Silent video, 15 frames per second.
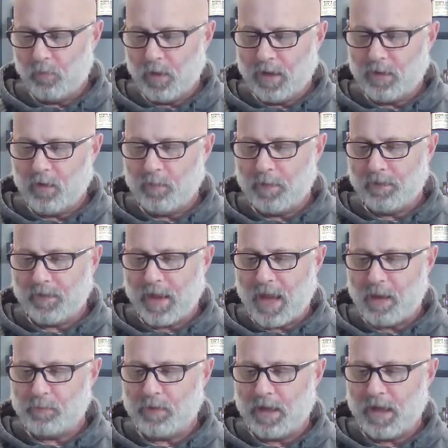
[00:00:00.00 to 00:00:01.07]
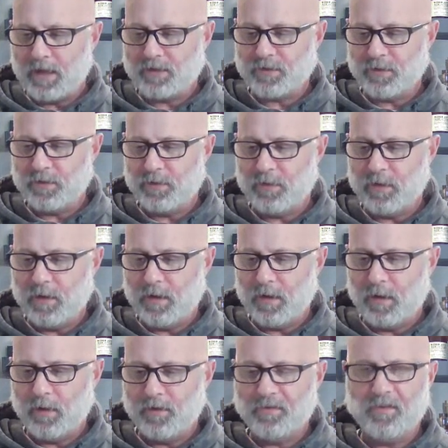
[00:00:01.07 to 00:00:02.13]
And what I know about the
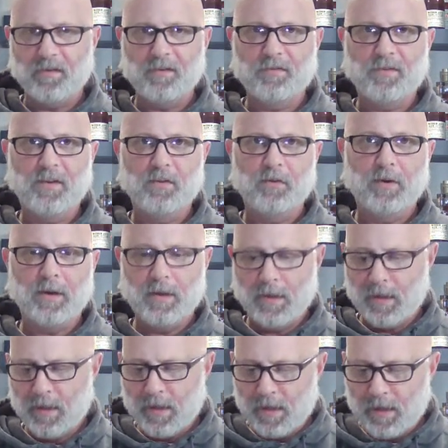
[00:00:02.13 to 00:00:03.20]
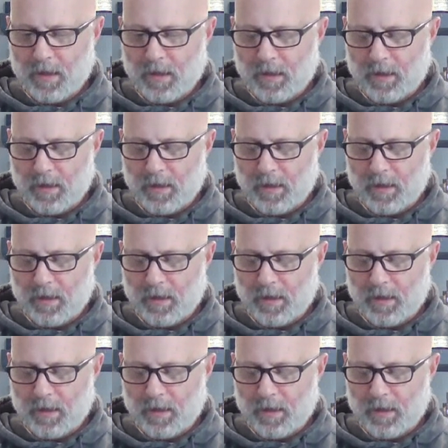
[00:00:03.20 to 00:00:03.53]
Haberdasher uh, Artisan Distillery